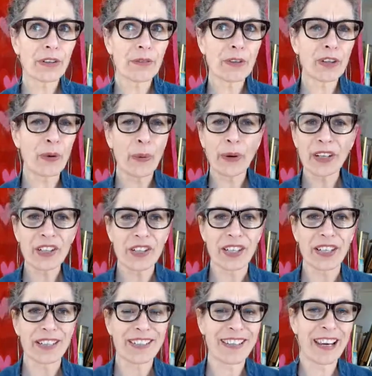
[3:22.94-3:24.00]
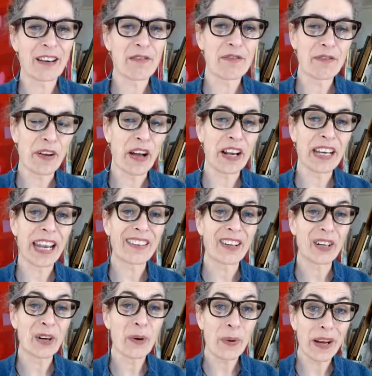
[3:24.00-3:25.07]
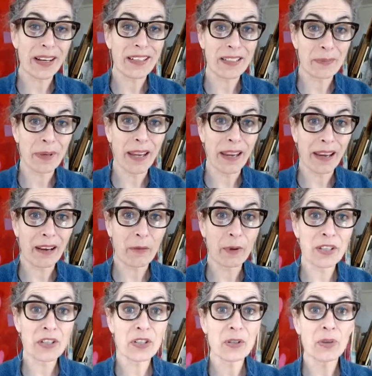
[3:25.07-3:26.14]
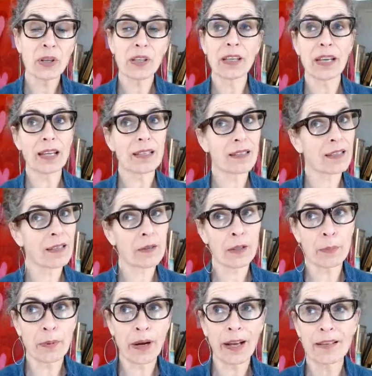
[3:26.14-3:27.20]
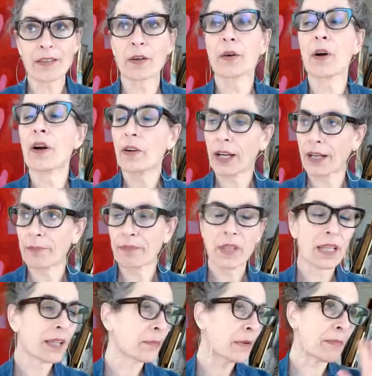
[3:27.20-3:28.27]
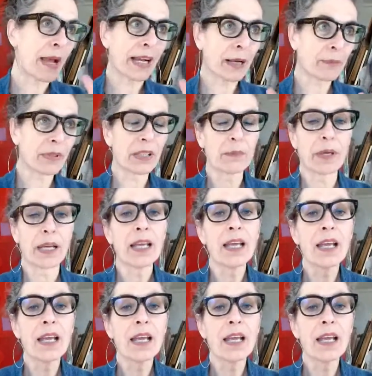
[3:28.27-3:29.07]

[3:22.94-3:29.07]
gorgeous and fun, and they're quick to make. Once you, the process, okay, let me back up a little bit.